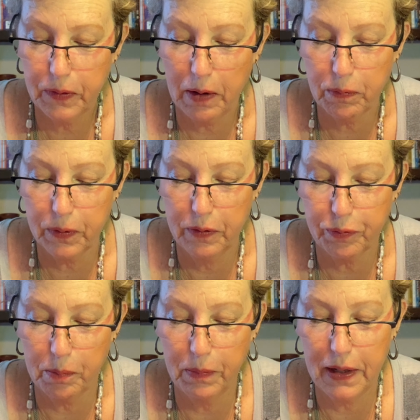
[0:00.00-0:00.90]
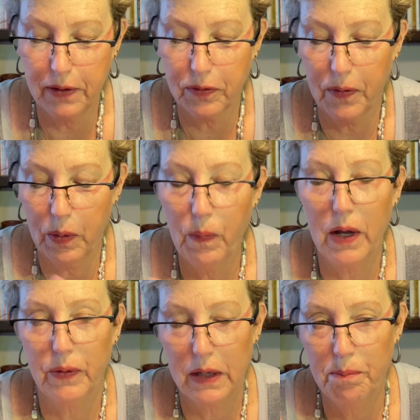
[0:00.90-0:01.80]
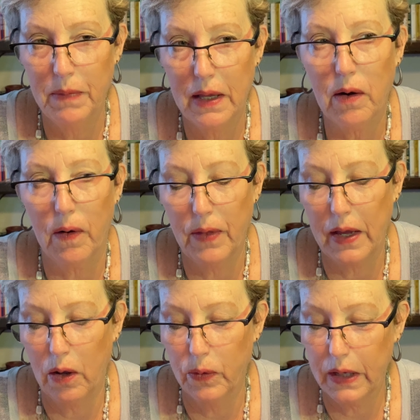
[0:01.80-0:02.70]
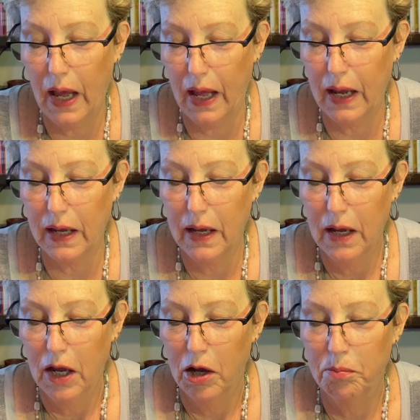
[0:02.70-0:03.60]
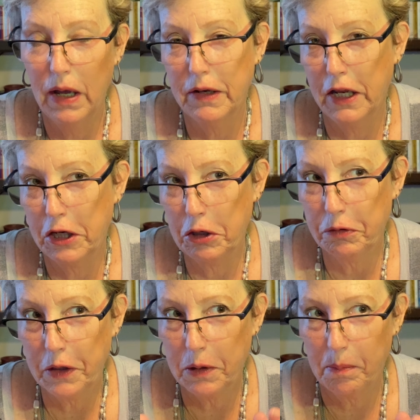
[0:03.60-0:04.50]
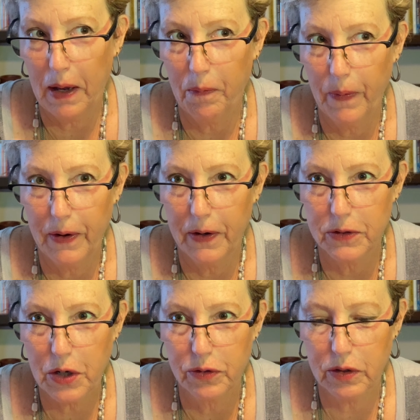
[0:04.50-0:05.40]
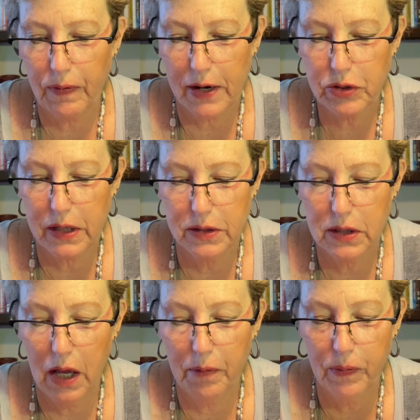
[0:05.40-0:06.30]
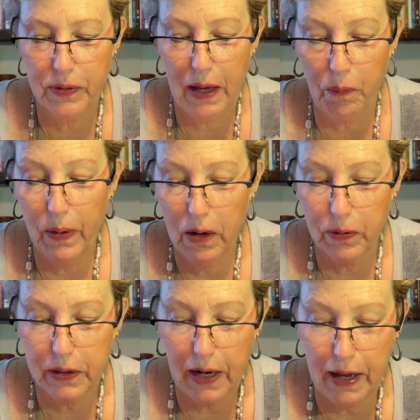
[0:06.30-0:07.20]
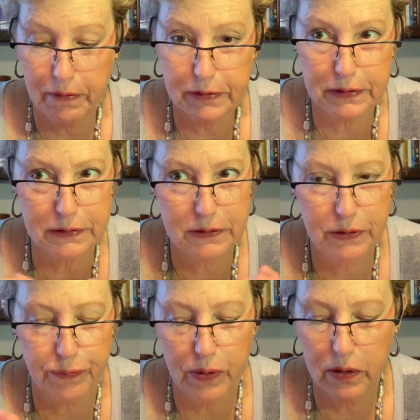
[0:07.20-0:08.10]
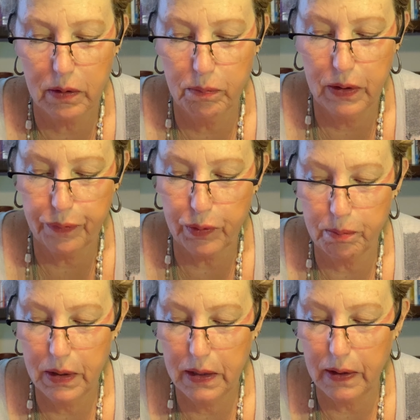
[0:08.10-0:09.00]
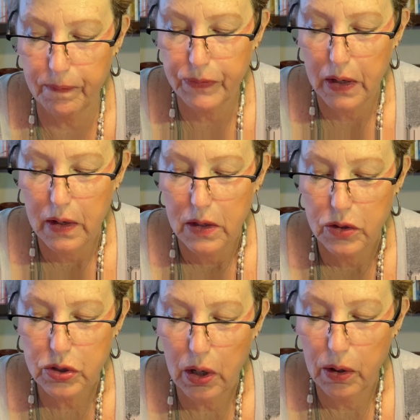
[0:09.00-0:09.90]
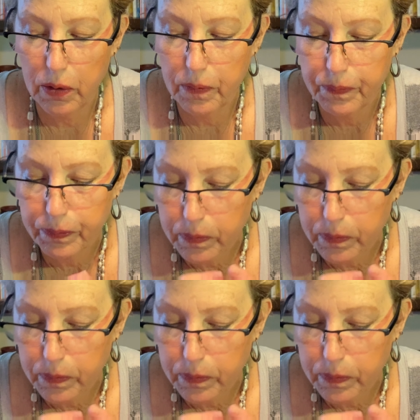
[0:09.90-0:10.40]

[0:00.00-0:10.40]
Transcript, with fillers: several different meanings. Are they well? And he meant are they okay? But then you think about where Joseph actually ends up. Well, that well could have a different different meaning. So